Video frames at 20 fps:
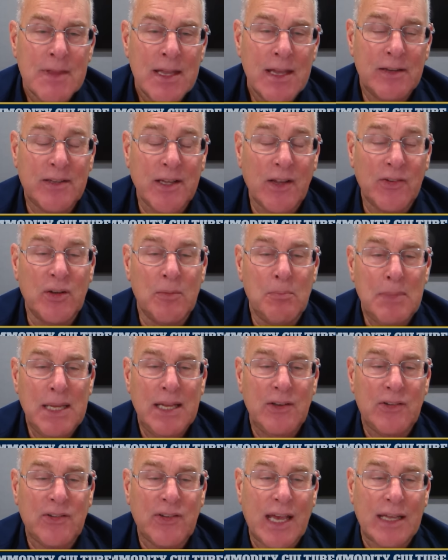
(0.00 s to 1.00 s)
It doesn't
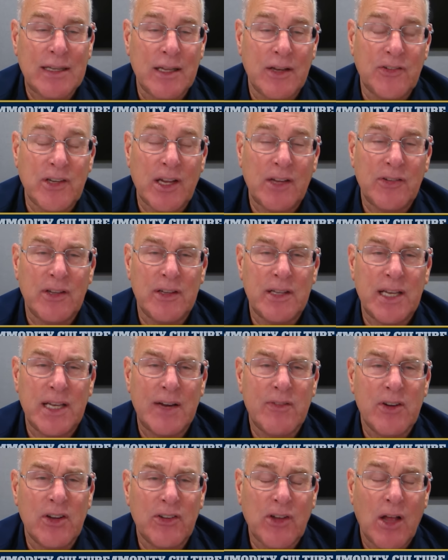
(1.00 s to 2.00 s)
mean, sadly, Jesse, that
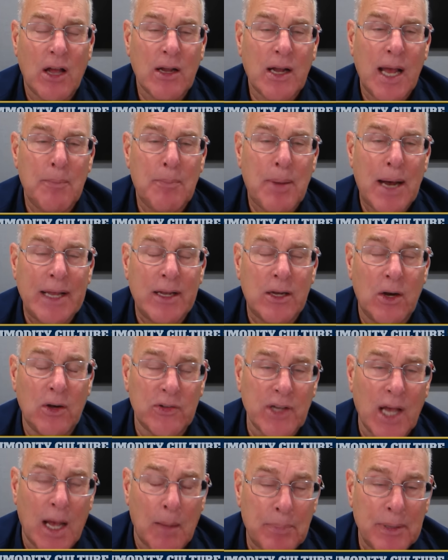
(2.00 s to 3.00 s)
every stock I buy
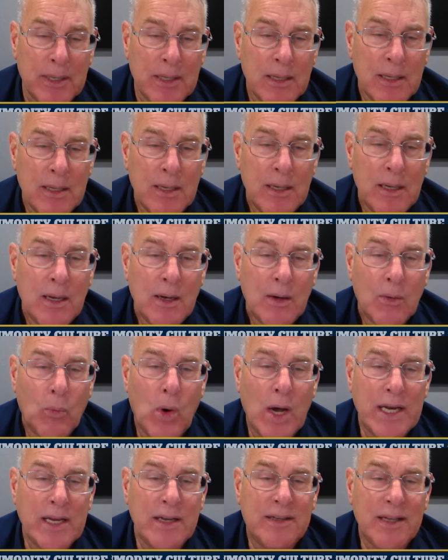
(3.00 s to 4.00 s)
goes up.
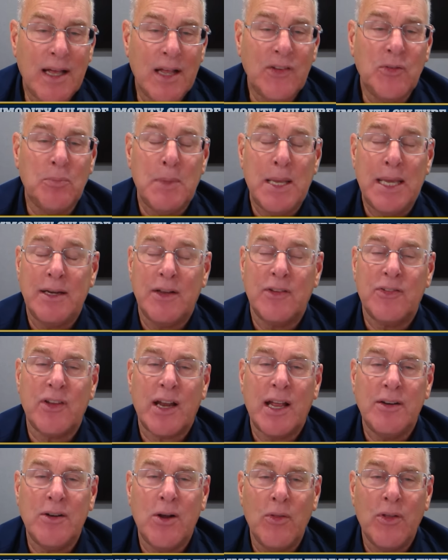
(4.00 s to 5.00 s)
What it does mean is that
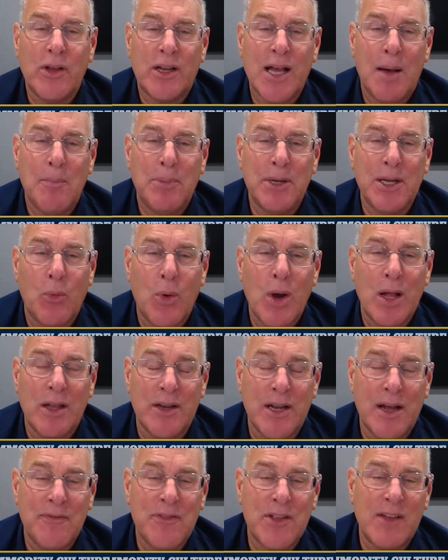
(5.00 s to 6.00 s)
I know the company well
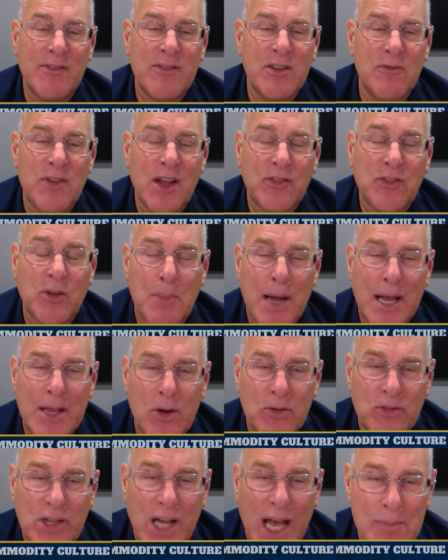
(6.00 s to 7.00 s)
enough that I've invested my
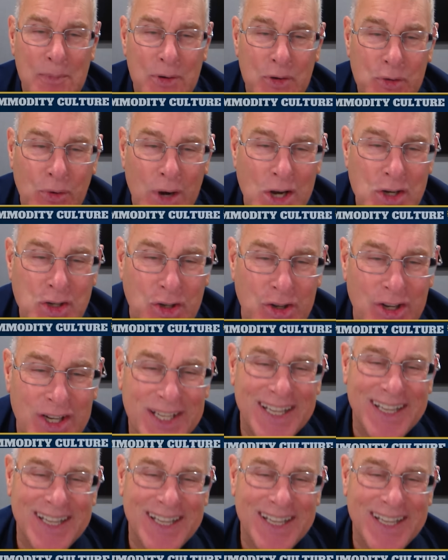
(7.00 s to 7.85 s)
own time and treasure